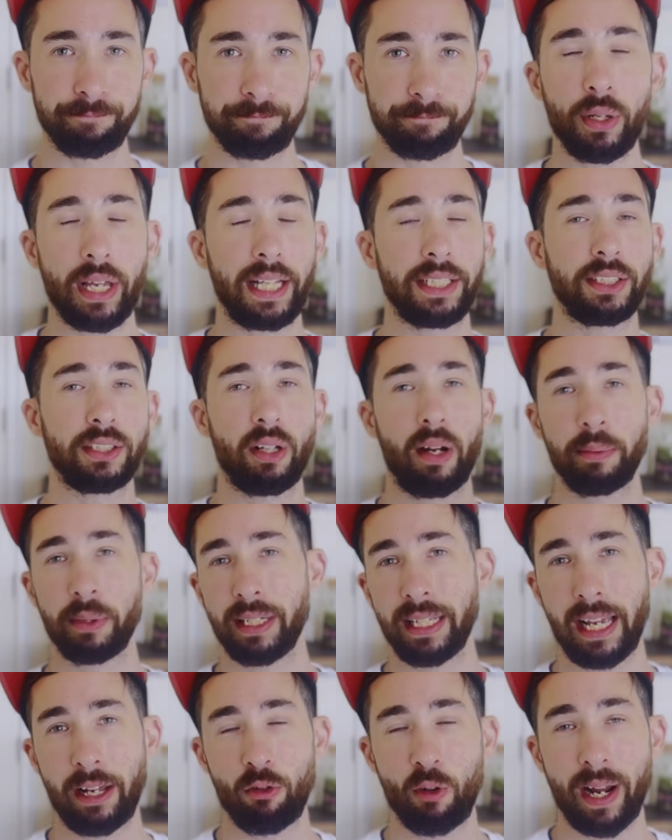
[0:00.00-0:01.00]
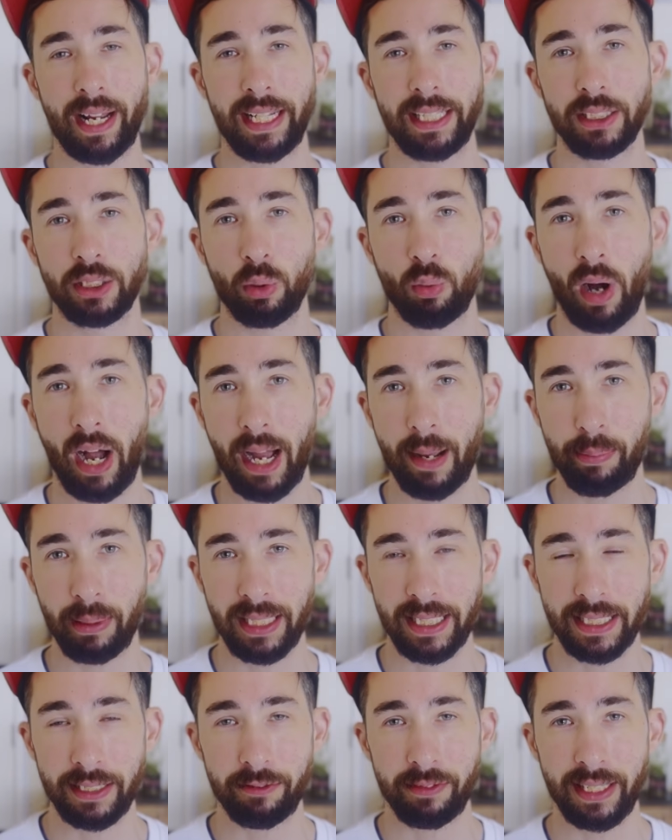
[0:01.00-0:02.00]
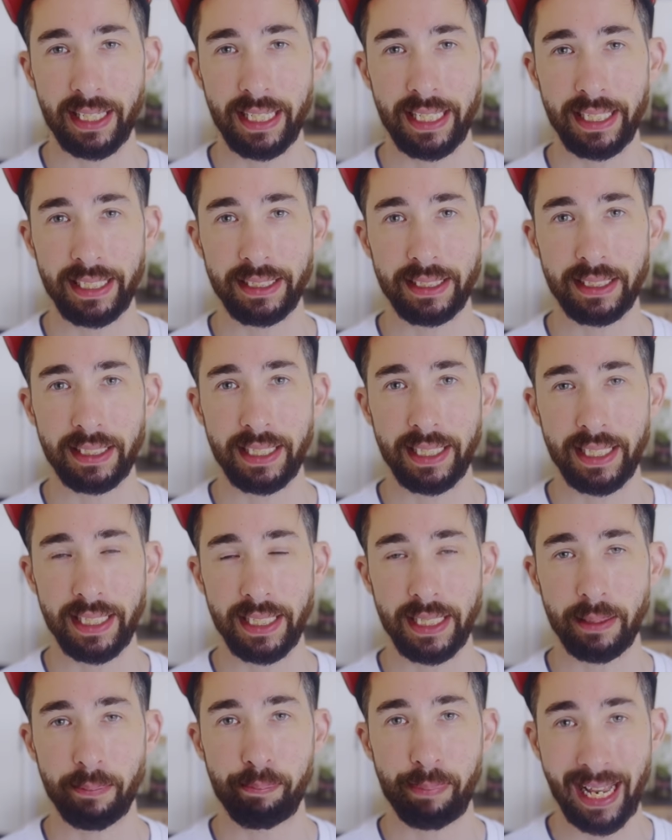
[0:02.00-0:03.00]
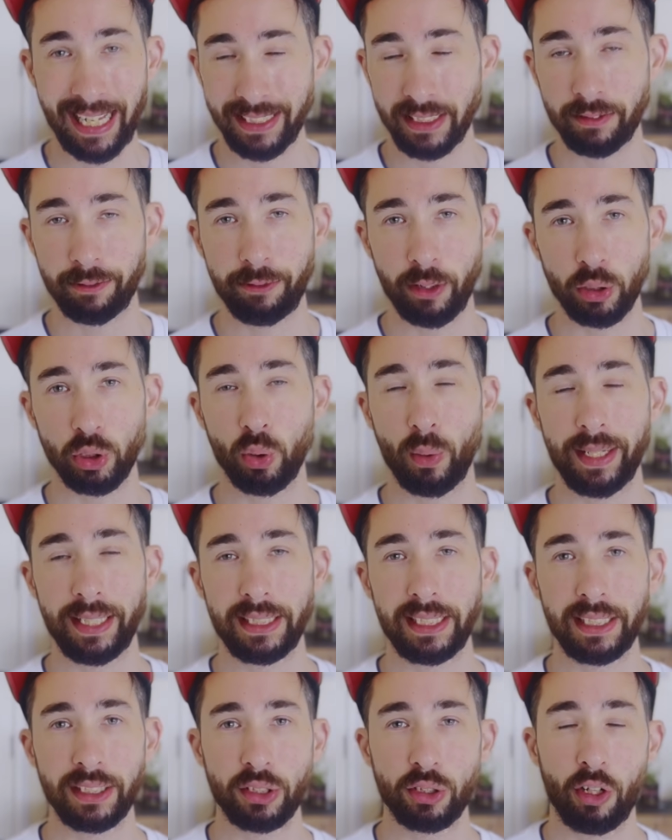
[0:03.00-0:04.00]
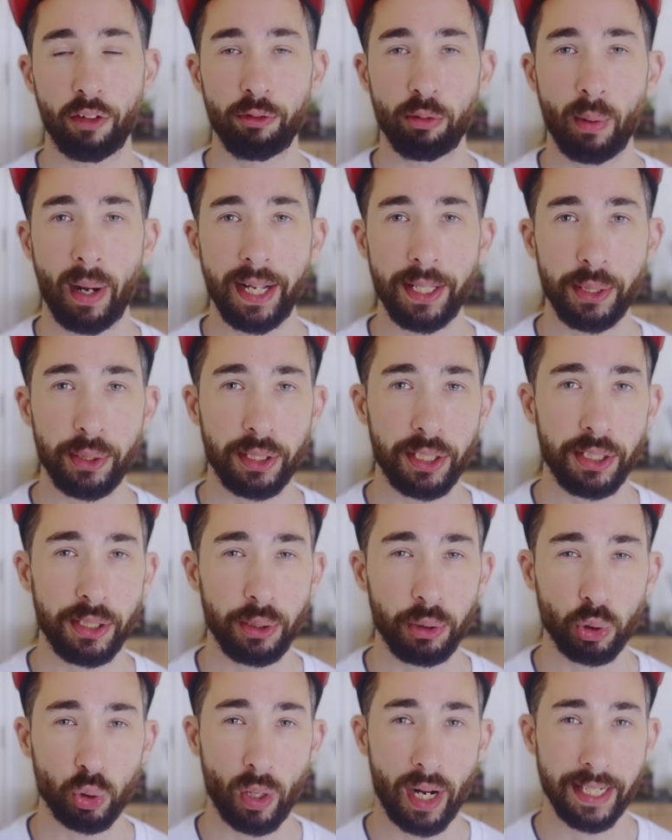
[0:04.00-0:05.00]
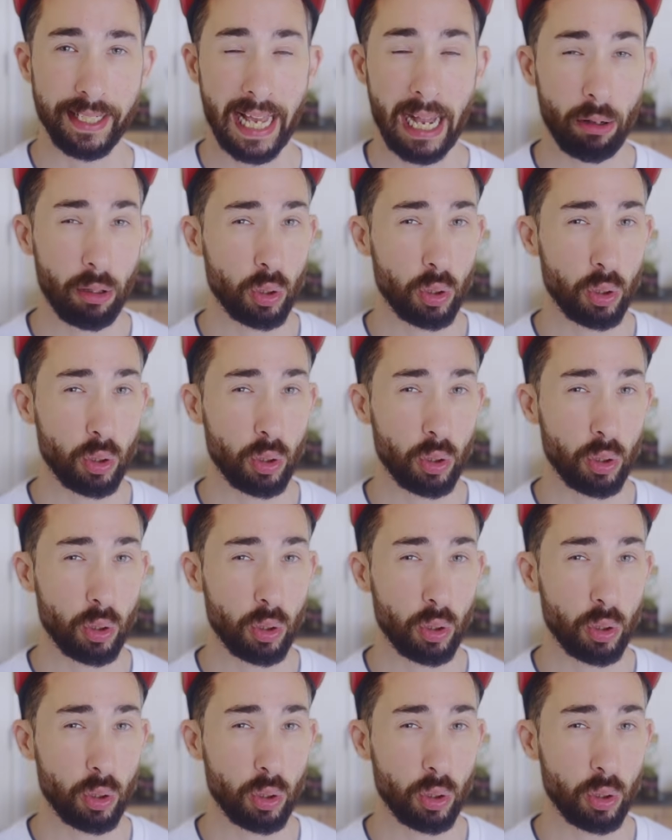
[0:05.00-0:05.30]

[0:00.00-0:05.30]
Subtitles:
Okay, so I'm going to get right into what I believe is the best photo editing software you can use right now.